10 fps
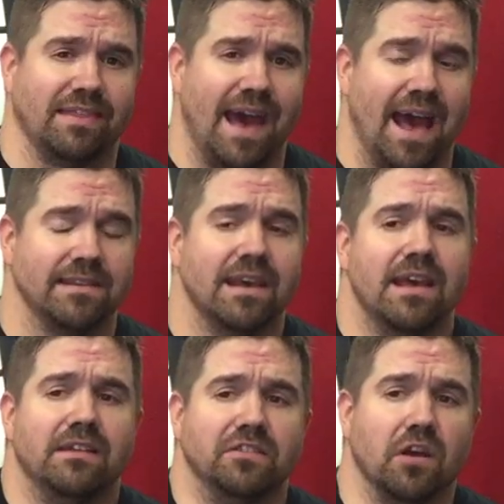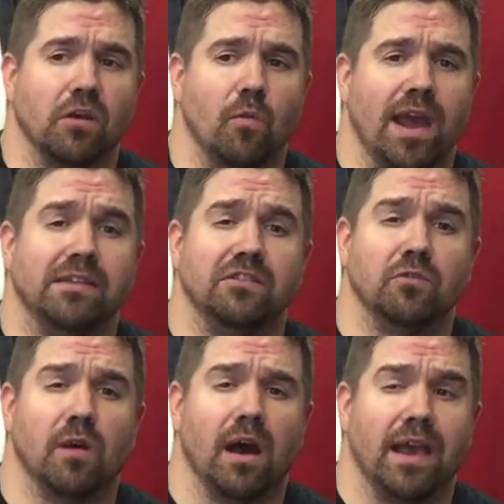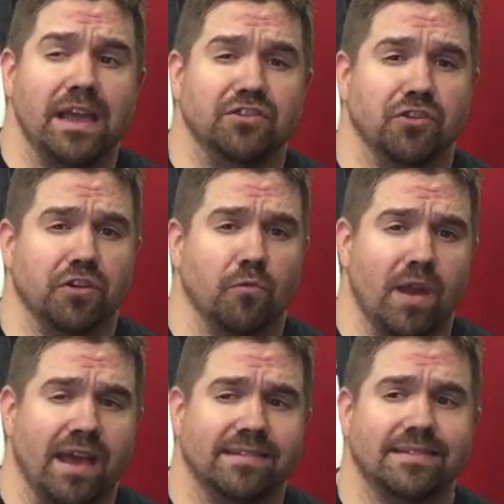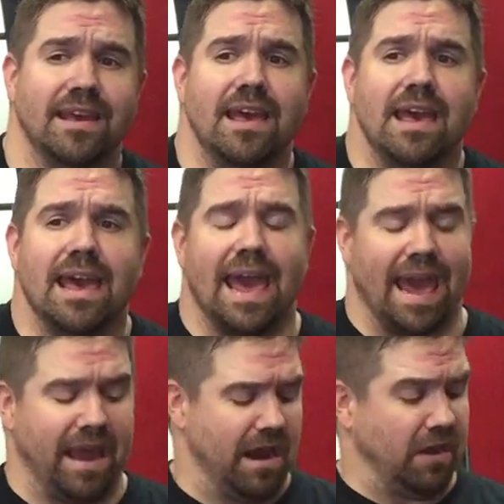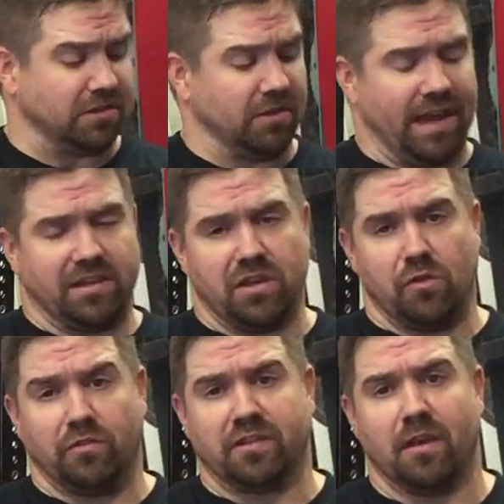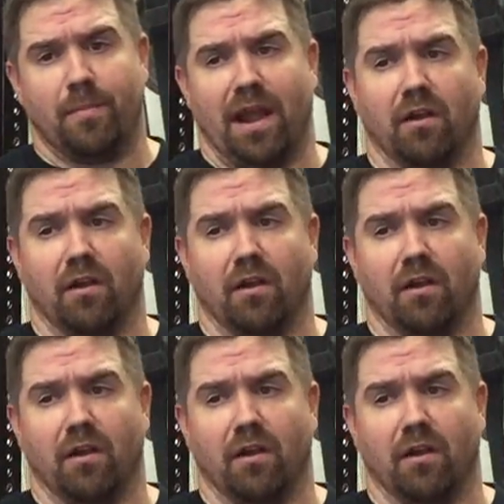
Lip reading: like that. It's a good way to injure your wrist. And I also like to use